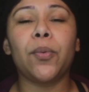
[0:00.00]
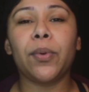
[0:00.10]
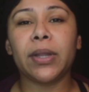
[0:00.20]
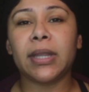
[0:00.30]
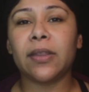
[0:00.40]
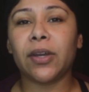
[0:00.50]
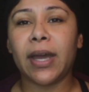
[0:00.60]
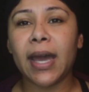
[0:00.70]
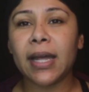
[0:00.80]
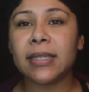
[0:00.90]
with their
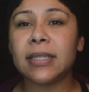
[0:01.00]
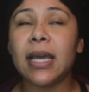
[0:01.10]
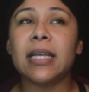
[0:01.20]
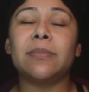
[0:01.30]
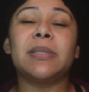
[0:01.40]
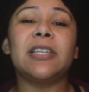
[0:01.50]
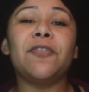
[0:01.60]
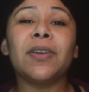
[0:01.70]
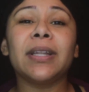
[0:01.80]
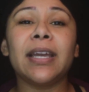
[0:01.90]
hands,
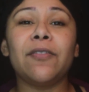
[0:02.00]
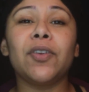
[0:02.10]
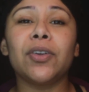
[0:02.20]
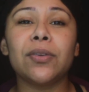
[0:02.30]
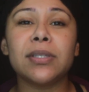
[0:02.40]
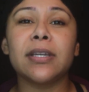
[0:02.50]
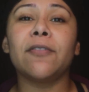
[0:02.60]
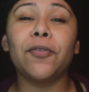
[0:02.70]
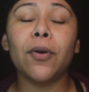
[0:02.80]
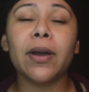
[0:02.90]
specifically if you're using
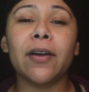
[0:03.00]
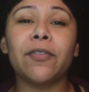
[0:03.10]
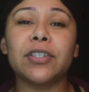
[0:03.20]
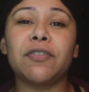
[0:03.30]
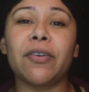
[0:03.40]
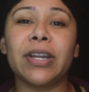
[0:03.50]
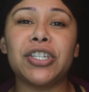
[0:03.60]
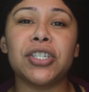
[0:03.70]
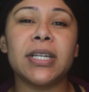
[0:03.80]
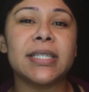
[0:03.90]
a full coverage
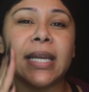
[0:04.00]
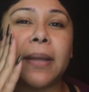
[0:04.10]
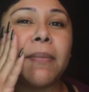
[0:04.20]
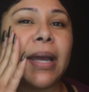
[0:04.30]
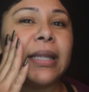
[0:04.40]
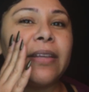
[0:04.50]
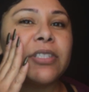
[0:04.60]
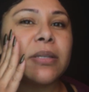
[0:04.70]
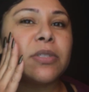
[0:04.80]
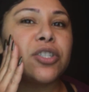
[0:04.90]
foundation, is that it might leave
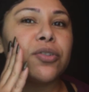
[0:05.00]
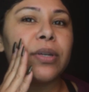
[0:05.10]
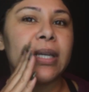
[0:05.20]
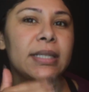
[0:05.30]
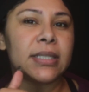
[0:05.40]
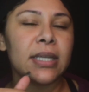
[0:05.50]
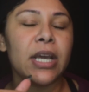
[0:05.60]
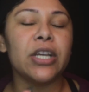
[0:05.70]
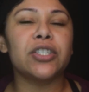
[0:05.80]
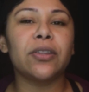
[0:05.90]
some streaks.
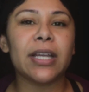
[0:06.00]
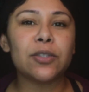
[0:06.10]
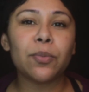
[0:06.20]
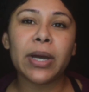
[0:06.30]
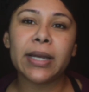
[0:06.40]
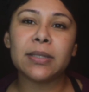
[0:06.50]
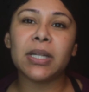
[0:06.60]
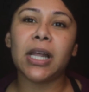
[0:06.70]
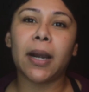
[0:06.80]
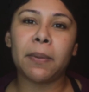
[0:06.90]
So that's why
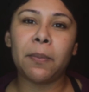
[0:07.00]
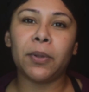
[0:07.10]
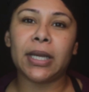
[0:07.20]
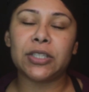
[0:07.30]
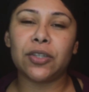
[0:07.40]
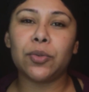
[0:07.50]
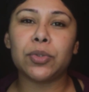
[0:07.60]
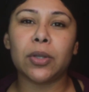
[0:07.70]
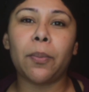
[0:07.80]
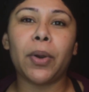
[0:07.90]
a lot of people like to
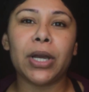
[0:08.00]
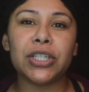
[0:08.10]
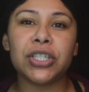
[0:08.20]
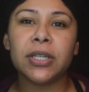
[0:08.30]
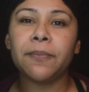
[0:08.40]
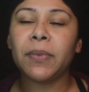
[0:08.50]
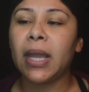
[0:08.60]
use their brush.